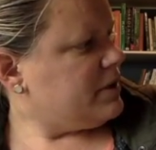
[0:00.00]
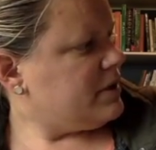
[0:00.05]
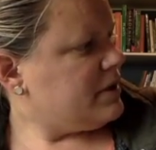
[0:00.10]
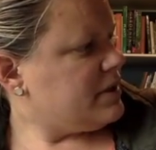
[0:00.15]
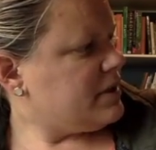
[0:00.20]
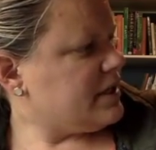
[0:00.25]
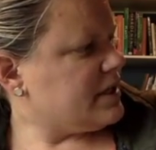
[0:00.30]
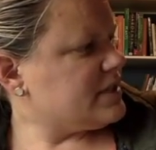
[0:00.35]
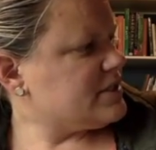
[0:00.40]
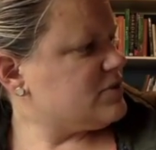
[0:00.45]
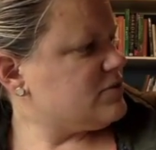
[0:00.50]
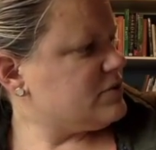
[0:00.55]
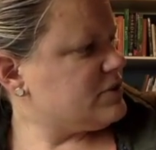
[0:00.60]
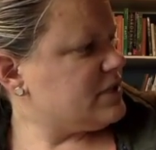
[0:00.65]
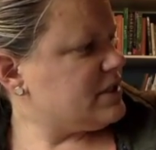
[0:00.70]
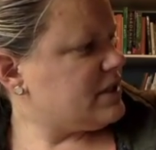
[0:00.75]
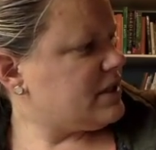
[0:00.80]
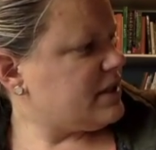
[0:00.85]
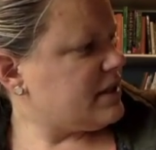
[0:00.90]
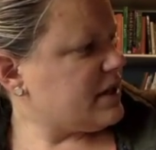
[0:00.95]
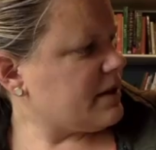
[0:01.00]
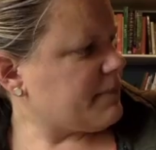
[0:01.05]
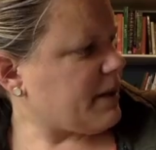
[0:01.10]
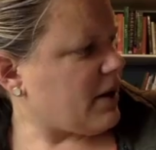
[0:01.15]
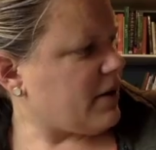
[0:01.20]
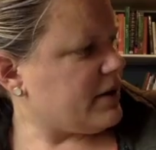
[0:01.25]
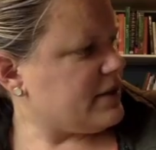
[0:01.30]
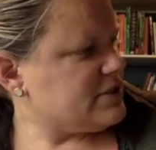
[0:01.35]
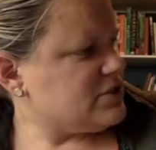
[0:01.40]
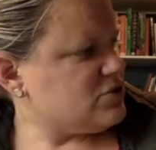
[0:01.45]
Things you will need to think
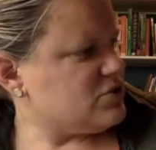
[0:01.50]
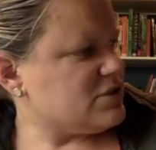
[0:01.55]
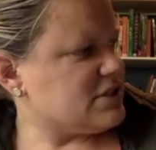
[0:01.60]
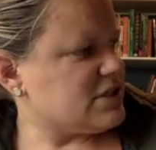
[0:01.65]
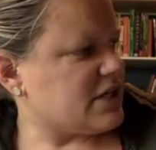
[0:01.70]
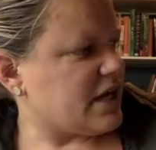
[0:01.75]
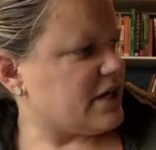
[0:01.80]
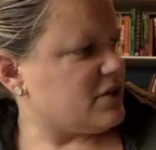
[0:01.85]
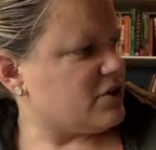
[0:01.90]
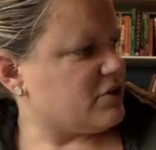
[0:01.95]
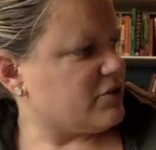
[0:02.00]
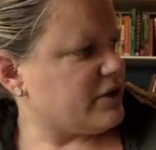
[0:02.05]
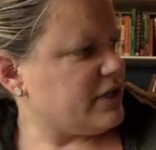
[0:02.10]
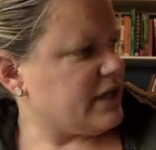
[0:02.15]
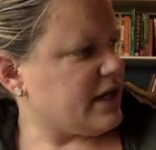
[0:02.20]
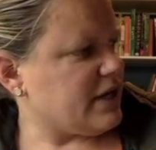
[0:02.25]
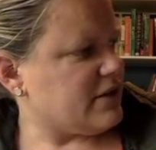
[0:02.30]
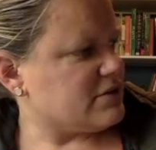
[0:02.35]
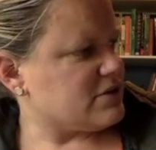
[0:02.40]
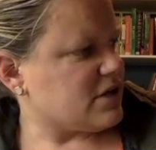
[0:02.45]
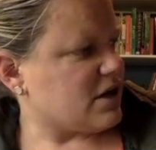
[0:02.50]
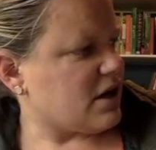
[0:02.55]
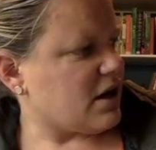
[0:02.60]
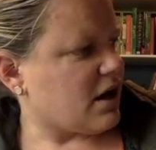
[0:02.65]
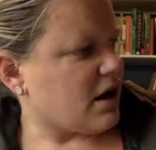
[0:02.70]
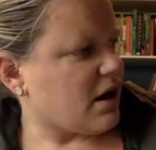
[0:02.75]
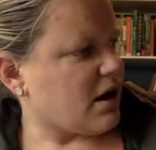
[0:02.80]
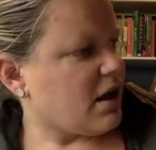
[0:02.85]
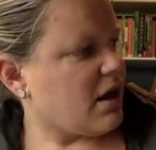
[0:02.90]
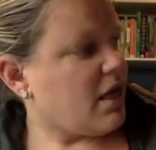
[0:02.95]
about as you design your greenhouse
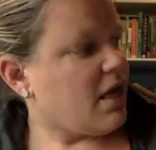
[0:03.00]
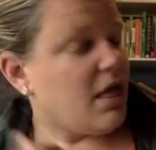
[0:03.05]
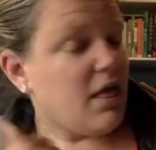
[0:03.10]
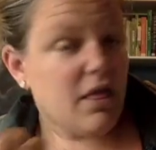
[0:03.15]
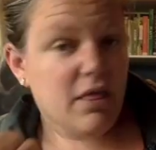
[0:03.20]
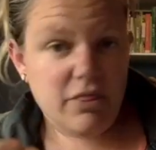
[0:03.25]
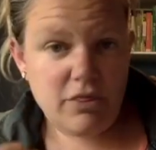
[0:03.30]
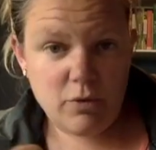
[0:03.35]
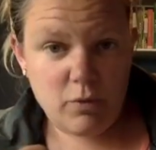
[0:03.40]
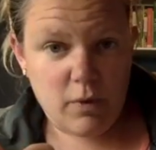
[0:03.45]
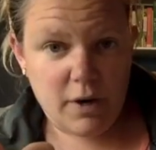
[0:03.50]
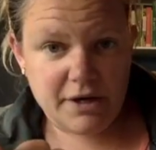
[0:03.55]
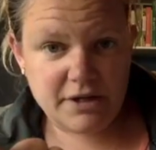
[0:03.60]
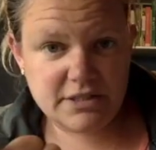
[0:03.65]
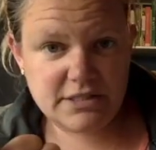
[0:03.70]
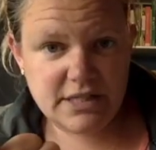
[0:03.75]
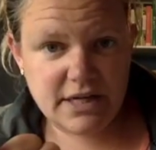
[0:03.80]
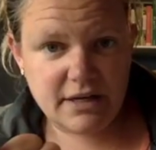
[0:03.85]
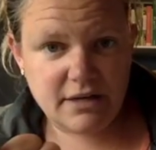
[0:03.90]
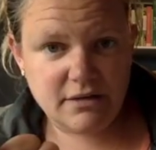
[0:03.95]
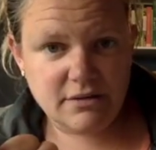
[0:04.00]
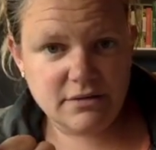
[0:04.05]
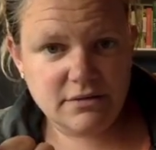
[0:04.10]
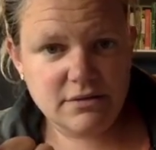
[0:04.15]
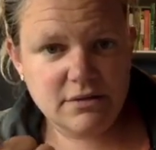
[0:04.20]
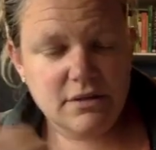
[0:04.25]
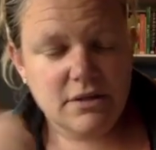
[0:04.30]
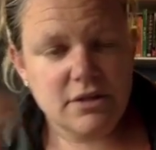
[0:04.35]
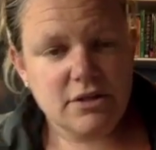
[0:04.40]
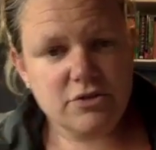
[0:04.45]
are the water cycle.
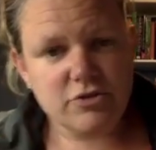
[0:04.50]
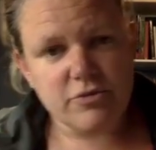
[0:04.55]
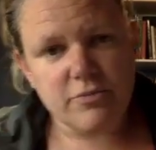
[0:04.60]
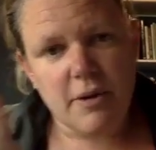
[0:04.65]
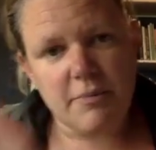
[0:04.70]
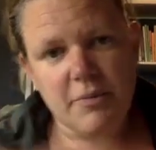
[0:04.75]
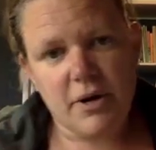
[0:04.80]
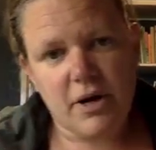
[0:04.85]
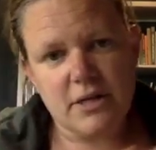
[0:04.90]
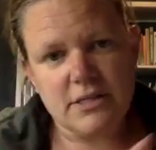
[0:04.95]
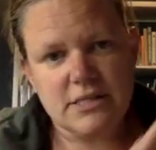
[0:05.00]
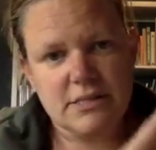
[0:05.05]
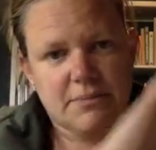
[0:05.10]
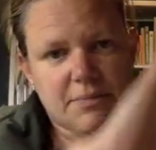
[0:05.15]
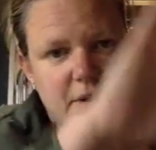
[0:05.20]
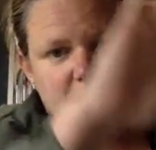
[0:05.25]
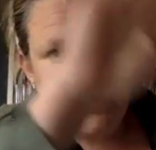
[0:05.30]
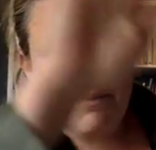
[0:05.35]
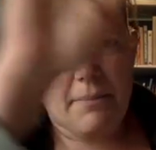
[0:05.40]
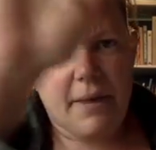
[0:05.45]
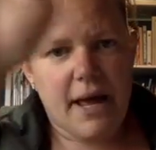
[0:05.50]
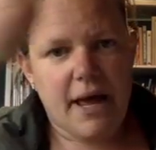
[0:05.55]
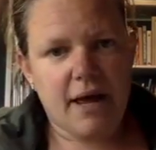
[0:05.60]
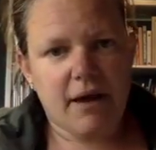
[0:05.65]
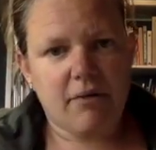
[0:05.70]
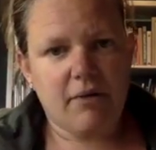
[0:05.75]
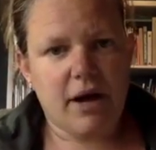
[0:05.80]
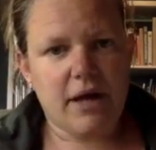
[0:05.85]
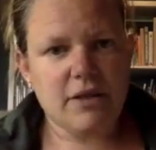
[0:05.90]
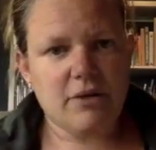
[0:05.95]
So remember our Ziploc bag,
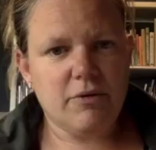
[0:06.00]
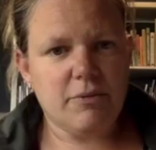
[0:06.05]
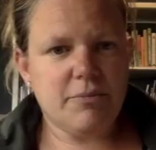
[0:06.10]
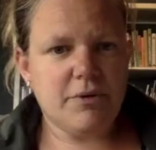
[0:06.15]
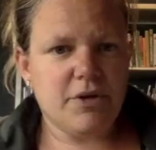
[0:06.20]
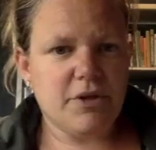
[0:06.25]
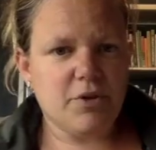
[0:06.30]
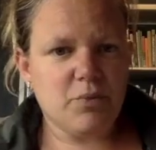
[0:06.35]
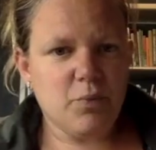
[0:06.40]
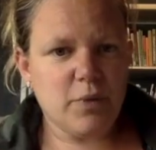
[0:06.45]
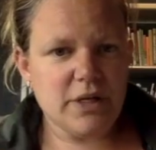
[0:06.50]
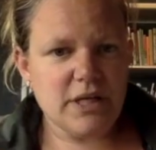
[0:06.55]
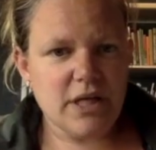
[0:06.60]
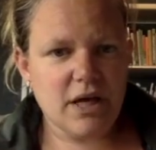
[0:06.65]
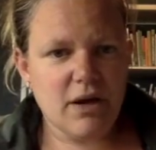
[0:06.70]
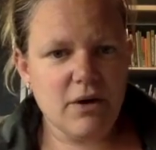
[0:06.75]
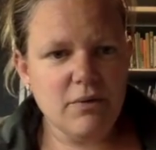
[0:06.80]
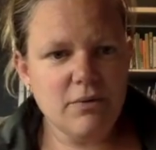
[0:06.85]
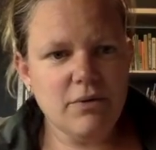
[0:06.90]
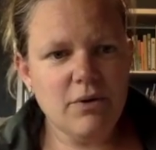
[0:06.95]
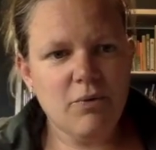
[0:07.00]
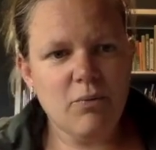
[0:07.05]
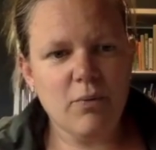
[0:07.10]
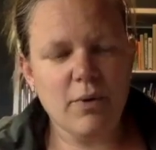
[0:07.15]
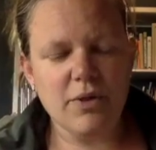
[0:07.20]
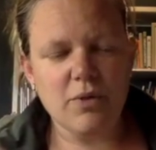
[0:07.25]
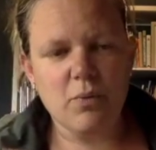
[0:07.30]
right, that we put in the window where